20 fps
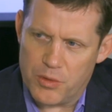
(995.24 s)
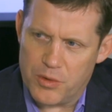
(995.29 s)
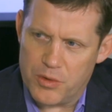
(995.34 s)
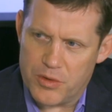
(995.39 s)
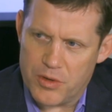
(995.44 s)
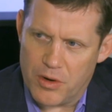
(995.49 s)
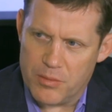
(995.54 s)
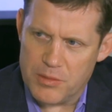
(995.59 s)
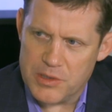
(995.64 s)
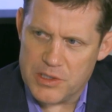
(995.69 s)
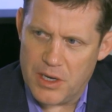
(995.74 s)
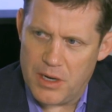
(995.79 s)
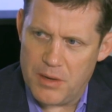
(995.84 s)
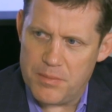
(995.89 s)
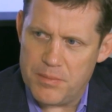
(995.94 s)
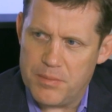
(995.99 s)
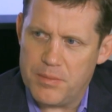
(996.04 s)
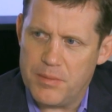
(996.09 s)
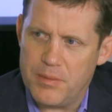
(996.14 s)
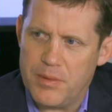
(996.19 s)
their term is
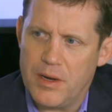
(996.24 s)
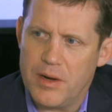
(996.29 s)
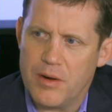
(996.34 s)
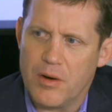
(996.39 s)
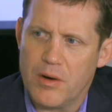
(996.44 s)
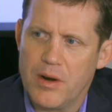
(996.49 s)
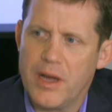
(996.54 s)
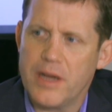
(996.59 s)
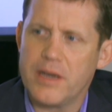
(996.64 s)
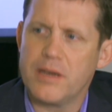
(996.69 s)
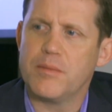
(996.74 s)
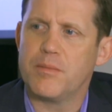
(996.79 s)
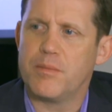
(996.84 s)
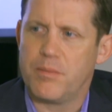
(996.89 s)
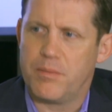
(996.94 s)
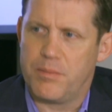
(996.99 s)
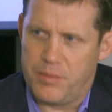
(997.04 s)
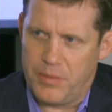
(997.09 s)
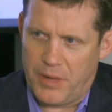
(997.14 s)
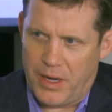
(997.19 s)
up, or
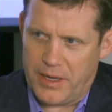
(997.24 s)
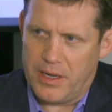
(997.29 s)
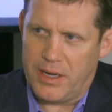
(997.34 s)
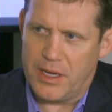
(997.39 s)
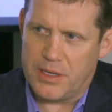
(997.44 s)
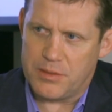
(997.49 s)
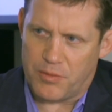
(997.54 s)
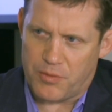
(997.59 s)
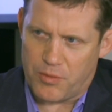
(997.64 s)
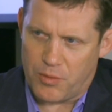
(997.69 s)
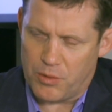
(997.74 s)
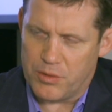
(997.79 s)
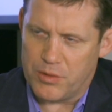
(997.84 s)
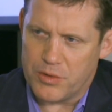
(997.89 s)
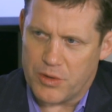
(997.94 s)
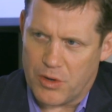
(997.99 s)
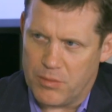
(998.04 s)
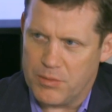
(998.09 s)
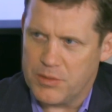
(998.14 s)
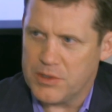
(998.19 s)
90 days before their
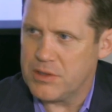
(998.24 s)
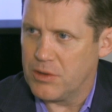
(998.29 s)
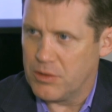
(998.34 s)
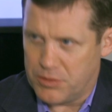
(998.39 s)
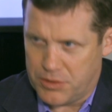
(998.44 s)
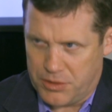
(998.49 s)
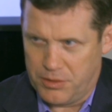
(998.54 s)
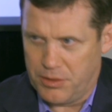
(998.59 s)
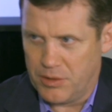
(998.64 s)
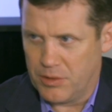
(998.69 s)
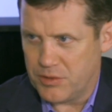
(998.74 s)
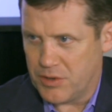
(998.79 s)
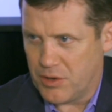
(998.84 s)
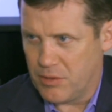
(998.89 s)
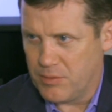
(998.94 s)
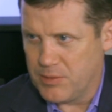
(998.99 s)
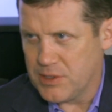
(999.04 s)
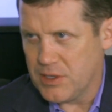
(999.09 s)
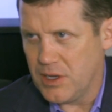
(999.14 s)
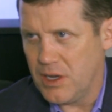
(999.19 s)
2-year
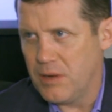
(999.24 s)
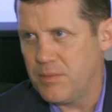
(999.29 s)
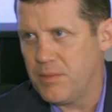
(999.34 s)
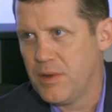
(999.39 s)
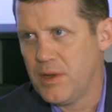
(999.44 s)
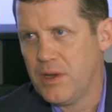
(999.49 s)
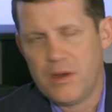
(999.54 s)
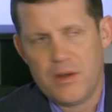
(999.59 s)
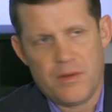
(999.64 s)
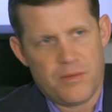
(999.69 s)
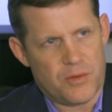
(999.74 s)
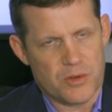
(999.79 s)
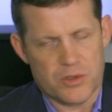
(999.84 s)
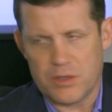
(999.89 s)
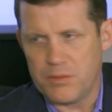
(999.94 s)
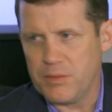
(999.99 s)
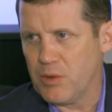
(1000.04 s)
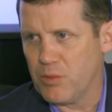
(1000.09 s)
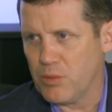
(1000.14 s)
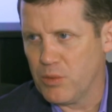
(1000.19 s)
term is up, there's
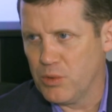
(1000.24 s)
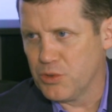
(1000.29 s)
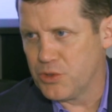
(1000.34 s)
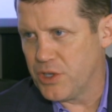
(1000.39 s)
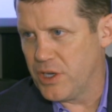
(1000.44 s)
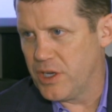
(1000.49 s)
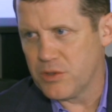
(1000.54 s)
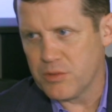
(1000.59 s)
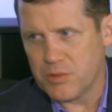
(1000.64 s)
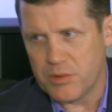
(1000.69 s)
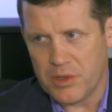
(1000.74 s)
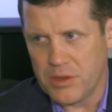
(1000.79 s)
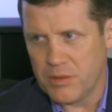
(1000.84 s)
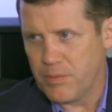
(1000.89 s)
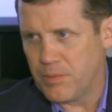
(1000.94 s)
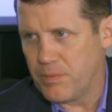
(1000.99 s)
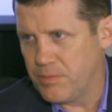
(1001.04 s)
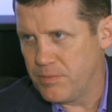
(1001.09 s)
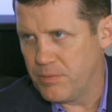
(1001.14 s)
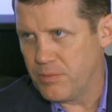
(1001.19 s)
going to be a rule change
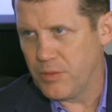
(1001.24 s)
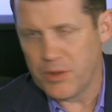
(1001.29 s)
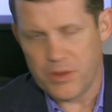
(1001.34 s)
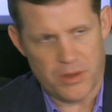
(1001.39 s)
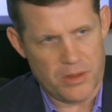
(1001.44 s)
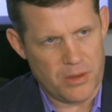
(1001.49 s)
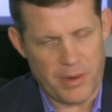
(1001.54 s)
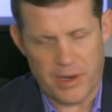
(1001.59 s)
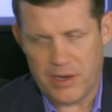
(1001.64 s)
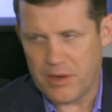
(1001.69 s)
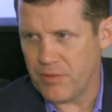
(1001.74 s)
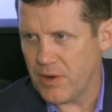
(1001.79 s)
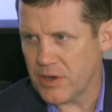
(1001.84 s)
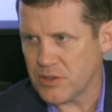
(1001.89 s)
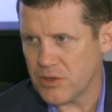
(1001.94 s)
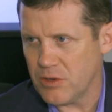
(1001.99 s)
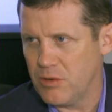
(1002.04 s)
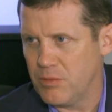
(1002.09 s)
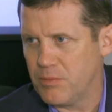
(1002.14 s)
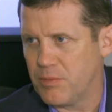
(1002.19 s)
within the
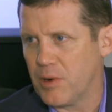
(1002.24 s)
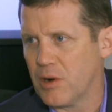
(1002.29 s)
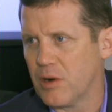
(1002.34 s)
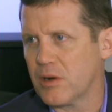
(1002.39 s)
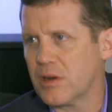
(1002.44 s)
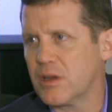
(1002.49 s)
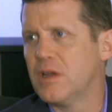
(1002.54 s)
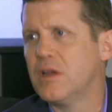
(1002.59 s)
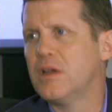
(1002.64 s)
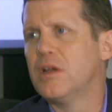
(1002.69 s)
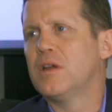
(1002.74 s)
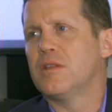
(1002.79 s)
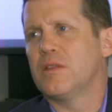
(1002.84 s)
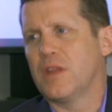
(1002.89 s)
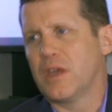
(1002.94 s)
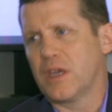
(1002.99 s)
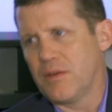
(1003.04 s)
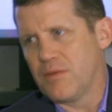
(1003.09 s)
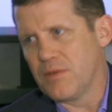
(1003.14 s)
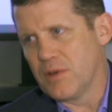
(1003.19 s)
manufactured home park.
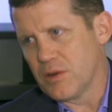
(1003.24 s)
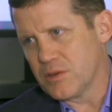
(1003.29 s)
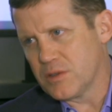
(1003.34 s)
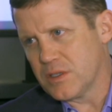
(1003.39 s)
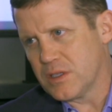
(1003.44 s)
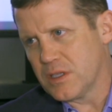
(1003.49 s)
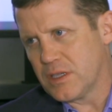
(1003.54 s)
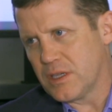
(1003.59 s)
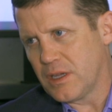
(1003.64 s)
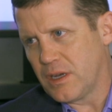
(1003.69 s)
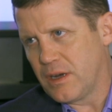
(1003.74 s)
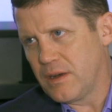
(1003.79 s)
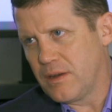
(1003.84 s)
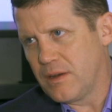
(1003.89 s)
They give notice to the tenant.